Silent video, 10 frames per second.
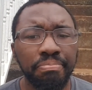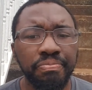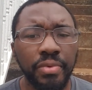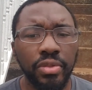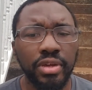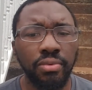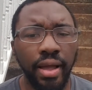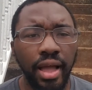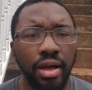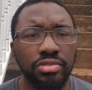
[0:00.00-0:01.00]
the
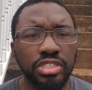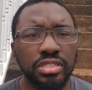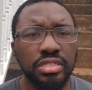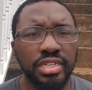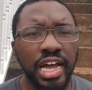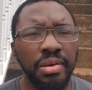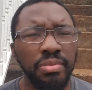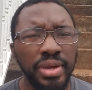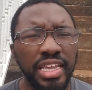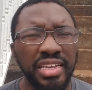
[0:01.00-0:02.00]
ground just to stop
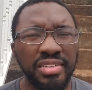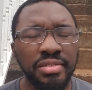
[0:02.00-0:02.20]
weeds.